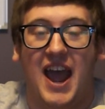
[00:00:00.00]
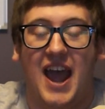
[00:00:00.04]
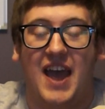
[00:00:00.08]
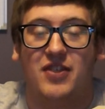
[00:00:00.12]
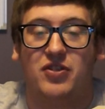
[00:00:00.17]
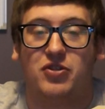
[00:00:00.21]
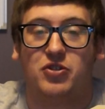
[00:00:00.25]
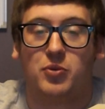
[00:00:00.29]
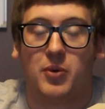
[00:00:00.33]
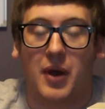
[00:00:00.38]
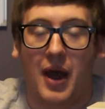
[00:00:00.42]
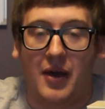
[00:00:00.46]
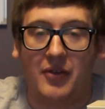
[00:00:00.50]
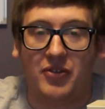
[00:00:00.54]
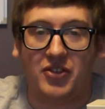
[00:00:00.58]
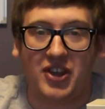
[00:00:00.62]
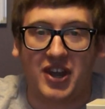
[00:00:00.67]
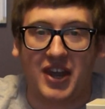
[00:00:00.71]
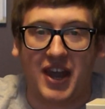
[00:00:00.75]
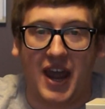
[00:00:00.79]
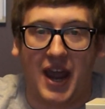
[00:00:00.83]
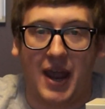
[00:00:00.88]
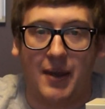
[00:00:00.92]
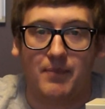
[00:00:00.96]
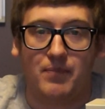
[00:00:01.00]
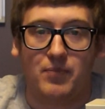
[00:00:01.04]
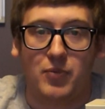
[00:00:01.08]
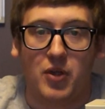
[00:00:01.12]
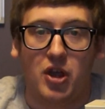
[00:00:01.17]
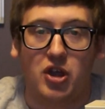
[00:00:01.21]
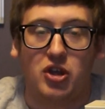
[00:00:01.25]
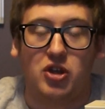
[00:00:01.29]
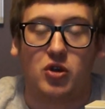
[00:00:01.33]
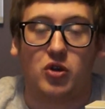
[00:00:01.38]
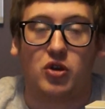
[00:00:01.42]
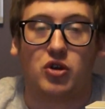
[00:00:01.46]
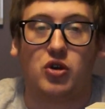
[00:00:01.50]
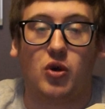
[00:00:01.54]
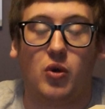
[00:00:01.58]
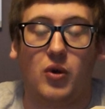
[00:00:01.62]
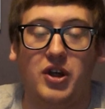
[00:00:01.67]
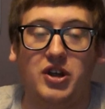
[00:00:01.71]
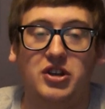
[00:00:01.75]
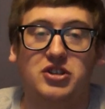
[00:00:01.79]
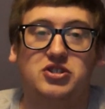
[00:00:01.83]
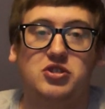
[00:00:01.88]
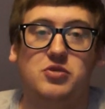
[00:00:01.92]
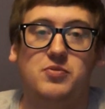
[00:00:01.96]
And throughout the game, you're
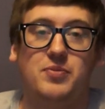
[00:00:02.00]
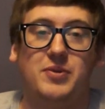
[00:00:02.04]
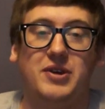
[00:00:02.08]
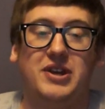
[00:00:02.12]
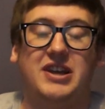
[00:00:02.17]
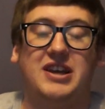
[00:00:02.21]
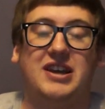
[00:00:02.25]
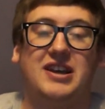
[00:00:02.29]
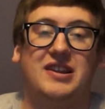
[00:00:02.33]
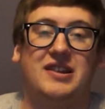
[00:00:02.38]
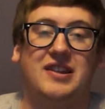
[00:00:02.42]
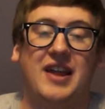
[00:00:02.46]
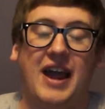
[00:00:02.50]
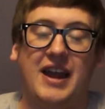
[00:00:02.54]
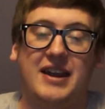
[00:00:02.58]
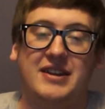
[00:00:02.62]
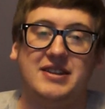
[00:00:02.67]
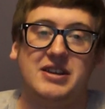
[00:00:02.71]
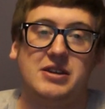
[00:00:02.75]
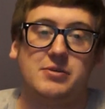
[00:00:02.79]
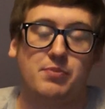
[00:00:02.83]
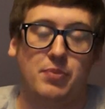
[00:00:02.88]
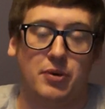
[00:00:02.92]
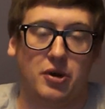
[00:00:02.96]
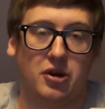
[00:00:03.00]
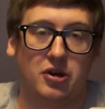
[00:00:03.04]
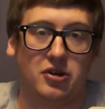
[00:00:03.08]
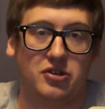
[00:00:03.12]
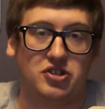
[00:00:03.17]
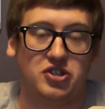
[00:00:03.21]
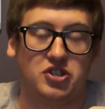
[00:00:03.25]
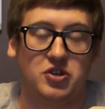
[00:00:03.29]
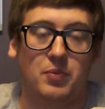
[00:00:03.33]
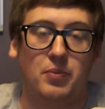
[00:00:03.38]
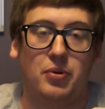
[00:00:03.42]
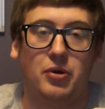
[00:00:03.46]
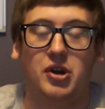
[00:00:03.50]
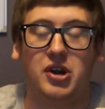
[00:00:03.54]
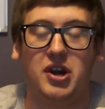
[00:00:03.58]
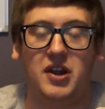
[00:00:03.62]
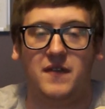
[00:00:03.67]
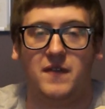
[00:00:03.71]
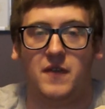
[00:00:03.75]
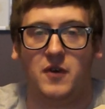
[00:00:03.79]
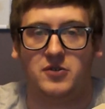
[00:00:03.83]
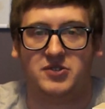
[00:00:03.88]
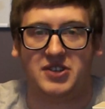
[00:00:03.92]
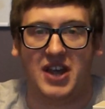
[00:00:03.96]
going to be collecting birds to put
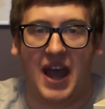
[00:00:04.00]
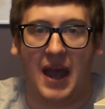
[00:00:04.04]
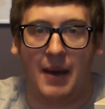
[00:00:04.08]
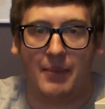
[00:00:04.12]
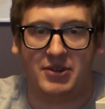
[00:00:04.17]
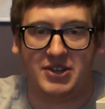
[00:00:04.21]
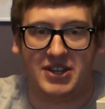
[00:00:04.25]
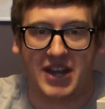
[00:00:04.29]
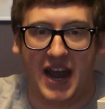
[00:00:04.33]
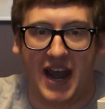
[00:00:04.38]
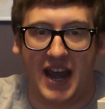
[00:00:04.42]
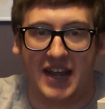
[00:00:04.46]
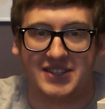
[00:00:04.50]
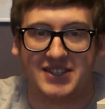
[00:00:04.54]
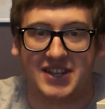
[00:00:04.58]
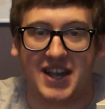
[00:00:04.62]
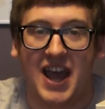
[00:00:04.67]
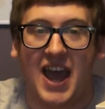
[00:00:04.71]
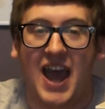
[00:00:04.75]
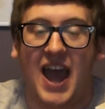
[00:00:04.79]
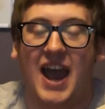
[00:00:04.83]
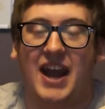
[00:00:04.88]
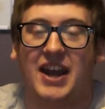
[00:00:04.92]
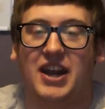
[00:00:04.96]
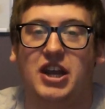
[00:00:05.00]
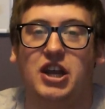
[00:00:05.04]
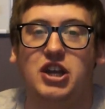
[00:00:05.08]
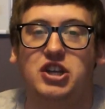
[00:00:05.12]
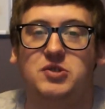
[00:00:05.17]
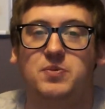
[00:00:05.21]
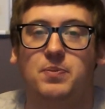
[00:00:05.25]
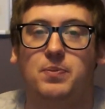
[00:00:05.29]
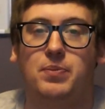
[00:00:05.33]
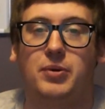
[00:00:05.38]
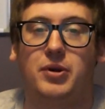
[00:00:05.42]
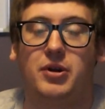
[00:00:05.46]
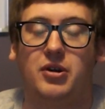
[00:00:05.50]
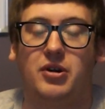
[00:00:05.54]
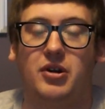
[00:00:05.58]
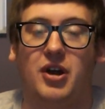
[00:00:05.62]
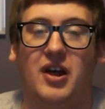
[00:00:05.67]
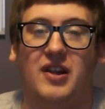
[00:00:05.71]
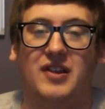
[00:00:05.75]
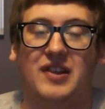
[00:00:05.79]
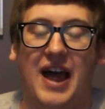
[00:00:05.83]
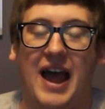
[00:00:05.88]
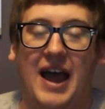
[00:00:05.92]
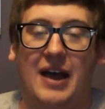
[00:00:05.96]
in those habitats. And each bird
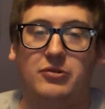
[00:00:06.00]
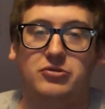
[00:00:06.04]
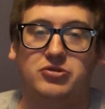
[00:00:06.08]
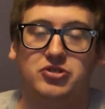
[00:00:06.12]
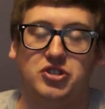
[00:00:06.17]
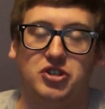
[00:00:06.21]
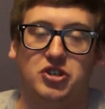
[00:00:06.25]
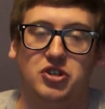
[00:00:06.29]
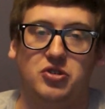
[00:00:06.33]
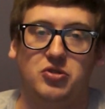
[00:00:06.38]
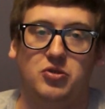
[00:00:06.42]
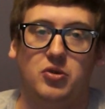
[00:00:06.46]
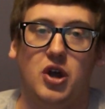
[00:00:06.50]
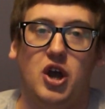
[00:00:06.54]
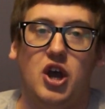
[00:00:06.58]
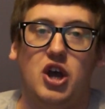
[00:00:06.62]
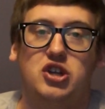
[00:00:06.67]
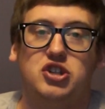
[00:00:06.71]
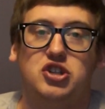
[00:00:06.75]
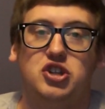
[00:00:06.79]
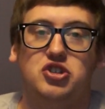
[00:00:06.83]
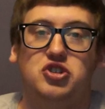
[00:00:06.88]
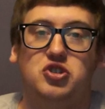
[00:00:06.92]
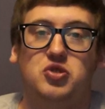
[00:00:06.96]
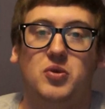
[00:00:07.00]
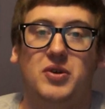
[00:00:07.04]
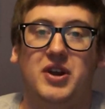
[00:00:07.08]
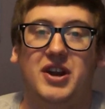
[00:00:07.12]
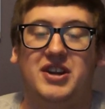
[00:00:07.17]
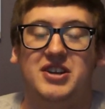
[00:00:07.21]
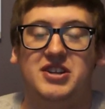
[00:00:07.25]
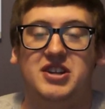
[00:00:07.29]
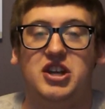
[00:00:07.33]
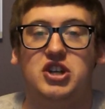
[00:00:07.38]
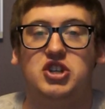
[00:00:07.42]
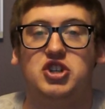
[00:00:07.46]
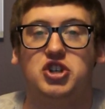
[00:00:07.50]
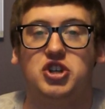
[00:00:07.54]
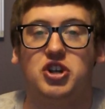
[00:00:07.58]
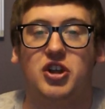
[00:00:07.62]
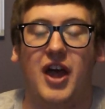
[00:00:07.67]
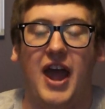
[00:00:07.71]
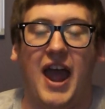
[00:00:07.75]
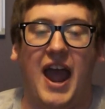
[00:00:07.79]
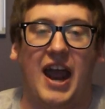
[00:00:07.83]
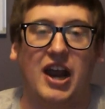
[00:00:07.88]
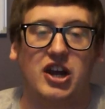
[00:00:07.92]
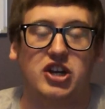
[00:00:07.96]
allows you to do an
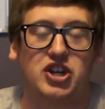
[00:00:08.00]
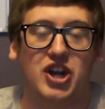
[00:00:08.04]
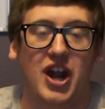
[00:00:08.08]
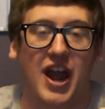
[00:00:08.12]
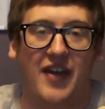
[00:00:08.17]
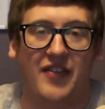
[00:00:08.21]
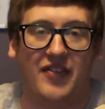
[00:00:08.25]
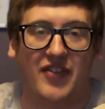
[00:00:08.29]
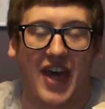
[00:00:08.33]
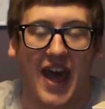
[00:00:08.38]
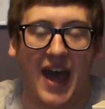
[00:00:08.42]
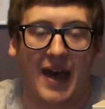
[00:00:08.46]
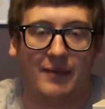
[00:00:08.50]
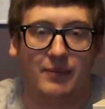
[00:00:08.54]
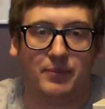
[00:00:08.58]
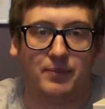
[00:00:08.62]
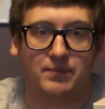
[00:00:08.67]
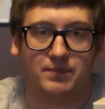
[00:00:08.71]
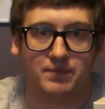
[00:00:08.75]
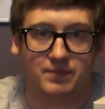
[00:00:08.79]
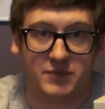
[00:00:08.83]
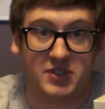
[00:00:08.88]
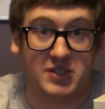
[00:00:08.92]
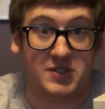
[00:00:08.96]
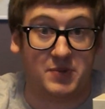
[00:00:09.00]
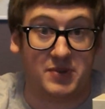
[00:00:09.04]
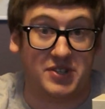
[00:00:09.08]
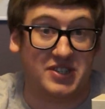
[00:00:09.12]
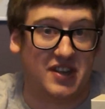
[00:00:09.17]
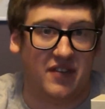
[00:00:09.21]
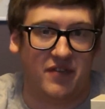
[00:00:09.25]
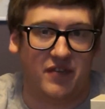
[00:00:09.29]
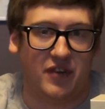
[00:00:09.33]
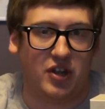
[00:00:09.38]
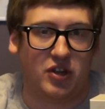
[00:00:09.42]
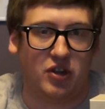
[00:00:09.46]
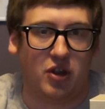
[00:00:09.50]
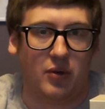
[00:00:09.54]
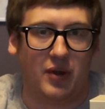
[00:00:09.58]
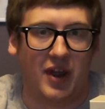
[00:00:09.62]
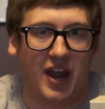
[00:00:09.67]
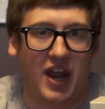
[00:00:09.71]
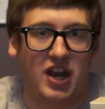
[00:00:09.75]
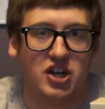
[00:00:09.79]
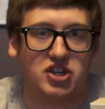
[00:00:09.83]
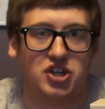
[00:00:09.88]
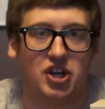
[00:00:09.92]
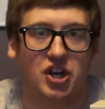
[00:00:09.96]
additional action at that specific
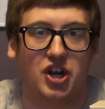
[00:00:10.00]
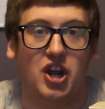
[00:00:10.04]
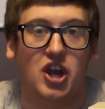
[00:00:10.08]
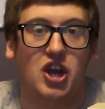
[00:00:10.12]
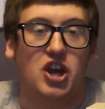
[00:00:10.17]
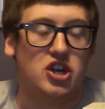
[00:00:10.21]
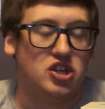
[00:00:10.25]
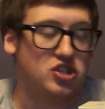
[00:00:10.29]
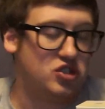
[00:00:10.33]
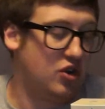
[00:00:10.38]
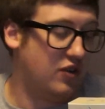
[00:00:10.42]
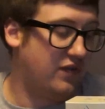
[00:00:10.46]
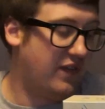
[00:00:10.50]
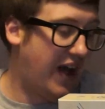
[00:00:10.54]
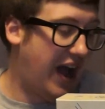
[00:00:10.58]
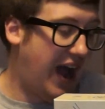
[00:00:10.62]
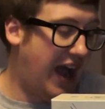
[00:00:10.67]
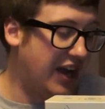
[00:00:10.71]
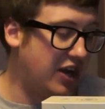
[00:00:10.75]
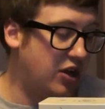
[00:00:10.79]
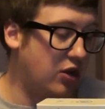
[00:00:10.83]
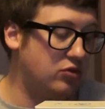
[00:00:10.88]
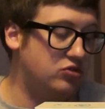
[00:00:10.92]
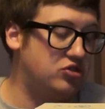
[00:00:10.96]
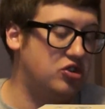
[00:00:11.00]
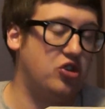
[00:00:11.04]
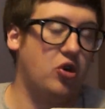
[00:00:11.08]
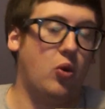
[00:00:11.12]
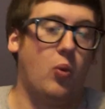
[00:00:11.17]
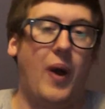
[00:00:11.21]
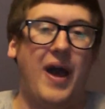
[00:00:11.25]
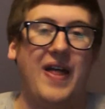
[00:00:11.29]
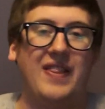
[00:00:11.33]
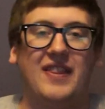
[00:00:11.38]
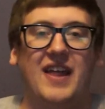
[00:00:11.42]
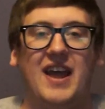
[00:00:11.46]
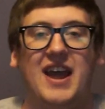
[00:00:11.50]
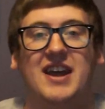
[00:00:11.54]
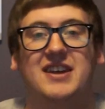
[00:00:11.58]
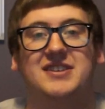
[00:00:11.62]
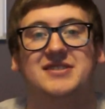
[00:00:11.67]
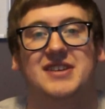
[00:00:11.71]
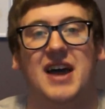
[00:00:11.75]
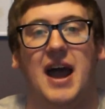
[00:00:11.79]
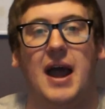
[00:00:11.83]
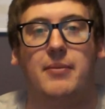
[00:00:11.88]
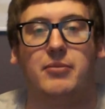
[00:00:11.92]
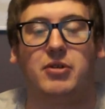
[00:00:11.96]
location. So if I go to the
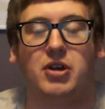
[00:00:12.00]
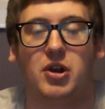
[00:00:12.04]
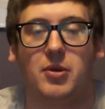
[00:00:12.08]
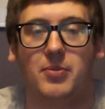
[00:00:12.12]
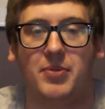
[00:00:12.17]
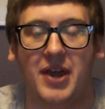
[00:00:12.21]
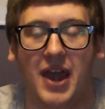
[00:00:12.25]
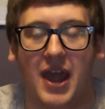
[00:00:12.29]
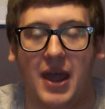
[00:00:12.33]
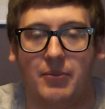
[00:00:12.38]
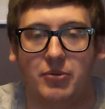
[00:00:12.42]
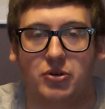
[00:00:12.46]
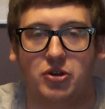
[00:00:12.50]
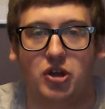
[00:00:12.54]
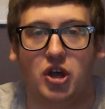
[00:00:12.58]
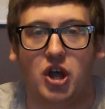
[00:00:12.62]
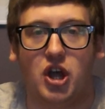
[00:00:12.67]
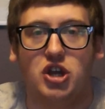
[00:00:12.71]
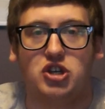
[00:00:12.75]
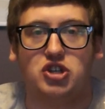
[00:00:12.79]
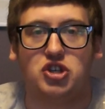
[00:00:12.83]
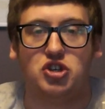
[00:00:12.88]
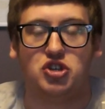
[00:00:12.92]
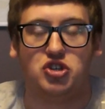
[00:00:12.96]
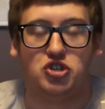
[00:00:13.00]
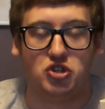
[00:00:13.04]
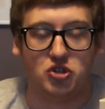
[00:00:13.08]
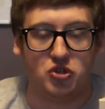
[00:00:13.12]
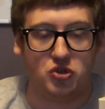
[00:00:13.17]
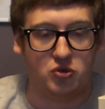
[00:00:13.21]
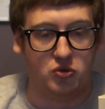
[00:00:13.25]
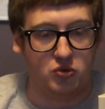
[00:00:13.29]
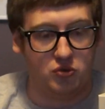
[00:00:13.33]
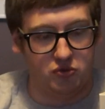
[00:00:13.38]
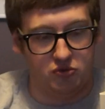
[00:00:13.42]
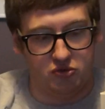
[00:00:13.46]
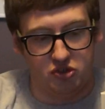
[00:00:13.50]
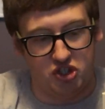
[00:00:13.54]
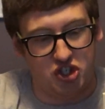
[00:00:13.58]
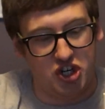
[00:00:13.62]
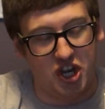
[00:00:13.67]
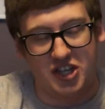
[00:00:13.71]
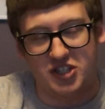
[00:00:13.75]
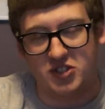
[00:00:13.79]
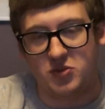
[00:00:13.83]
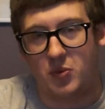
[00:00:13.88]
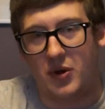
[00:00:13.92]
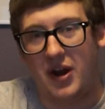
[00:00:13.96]
wetlands, I'm going to be able to do
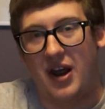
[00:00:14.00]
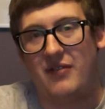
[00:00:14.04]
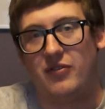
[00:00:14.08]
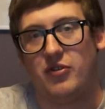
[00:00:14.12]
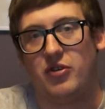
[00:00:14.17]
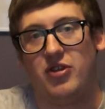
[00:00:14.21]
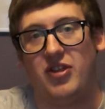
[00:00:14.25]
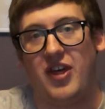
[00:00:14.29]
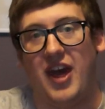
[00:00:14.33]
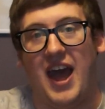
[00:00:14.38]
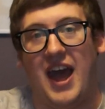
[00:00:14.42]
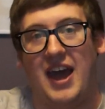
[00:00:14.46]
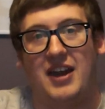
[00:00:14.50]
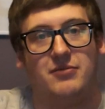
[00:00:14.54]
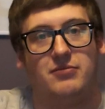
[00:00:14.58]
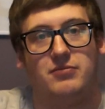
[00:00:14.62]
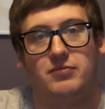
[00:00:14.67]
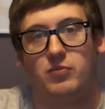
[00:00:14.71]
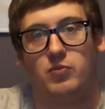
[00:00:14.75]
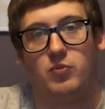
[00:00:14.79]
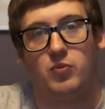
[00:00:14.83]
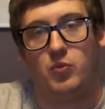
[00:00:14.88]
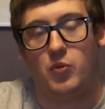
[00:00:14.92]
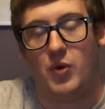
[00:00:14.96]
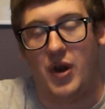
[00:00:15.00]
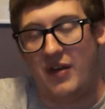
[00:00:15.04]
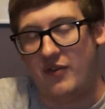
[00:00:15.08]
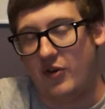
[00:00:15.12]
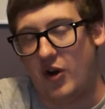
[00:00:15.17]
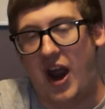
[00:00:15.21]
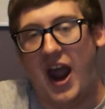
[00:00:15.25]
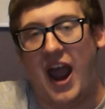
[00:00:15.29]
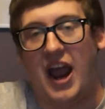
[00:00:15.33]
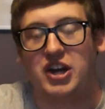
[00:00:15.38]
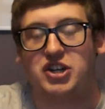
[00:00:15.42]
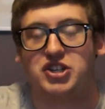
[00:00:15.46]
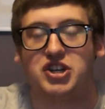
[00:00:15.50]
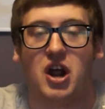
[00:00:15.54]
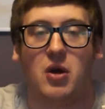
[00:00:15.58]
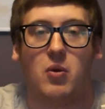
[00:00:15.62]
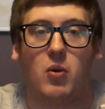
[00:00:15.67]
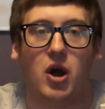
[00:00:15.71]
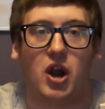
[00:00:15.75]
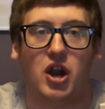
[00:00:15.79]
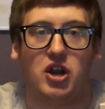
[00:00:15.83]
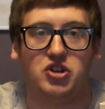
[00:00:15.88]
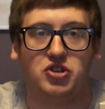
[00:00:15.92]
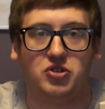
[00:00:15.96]
just whatever that whatever action I
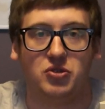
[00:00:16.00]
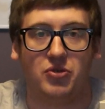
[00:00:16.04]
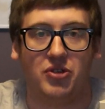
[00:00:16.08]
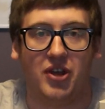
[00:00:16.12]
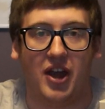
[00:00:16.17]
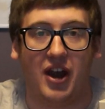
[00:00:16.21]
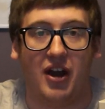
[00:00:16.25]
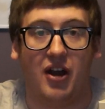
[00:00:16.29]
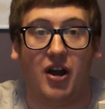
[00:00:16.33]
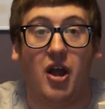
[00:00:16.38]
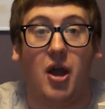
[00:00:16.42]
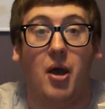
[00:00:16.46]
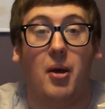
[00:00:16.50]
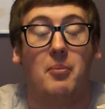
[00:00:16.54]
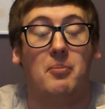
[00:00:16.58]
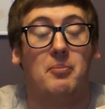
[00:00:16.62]
want to do there.